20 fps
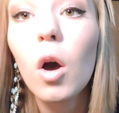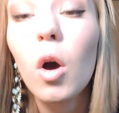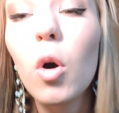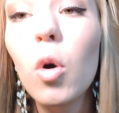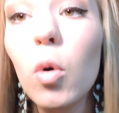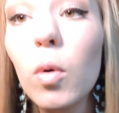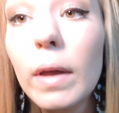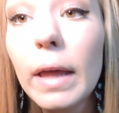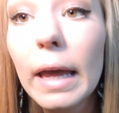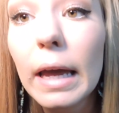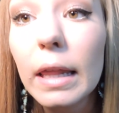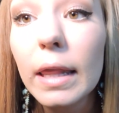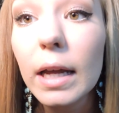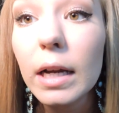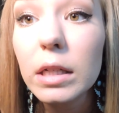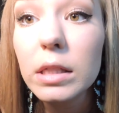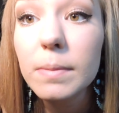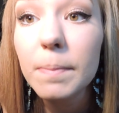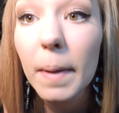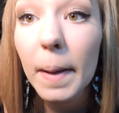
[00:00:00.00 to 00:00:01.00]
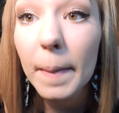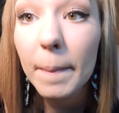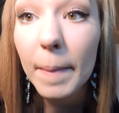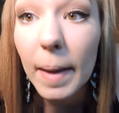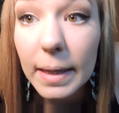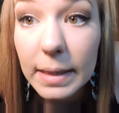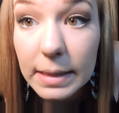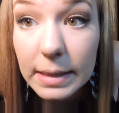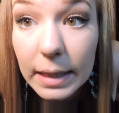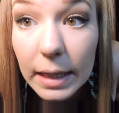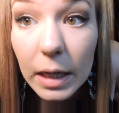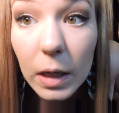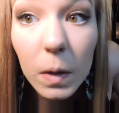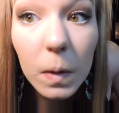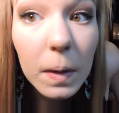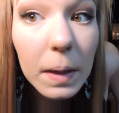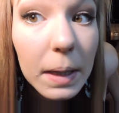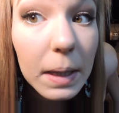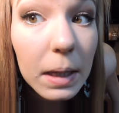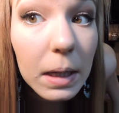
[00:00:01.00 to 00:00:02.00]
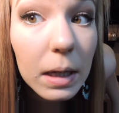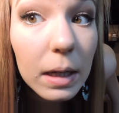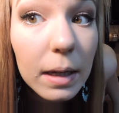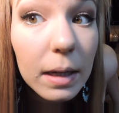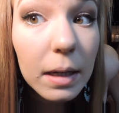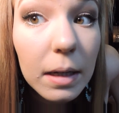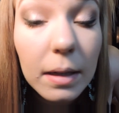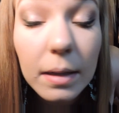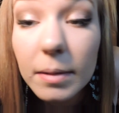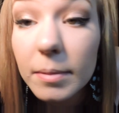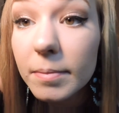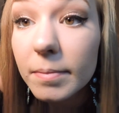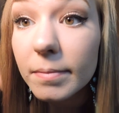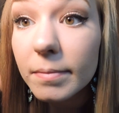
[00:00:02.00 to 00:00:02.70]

Okay, there's my mascara.